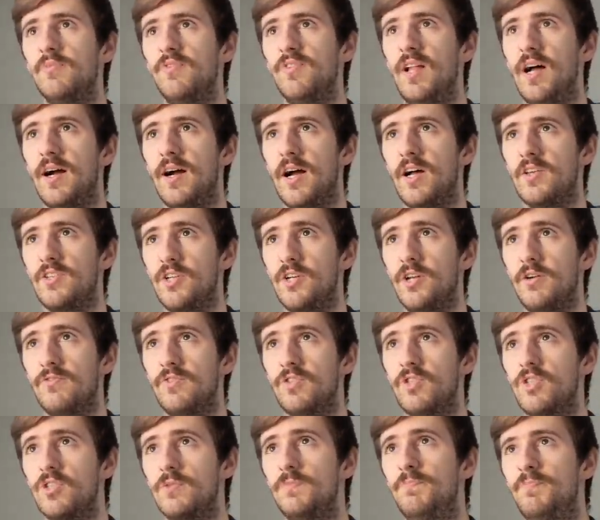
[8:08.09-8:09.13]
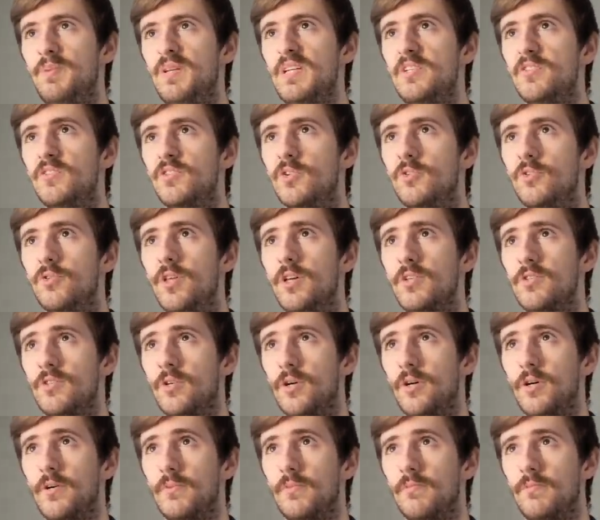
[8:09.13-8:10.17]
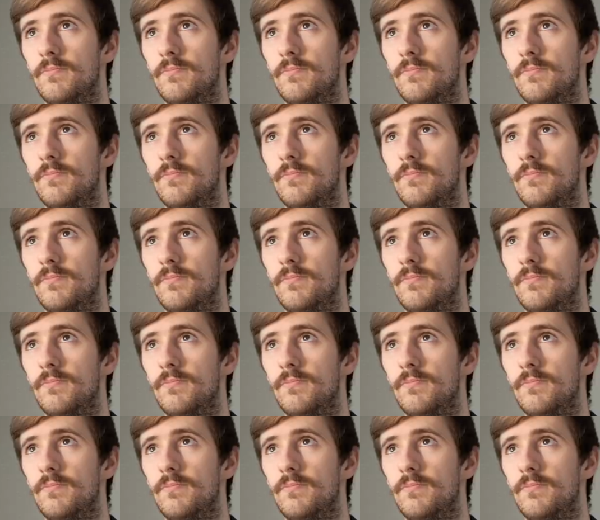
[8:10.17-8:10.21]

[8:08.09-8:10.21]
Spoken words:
Flyer has enough speed to do this now.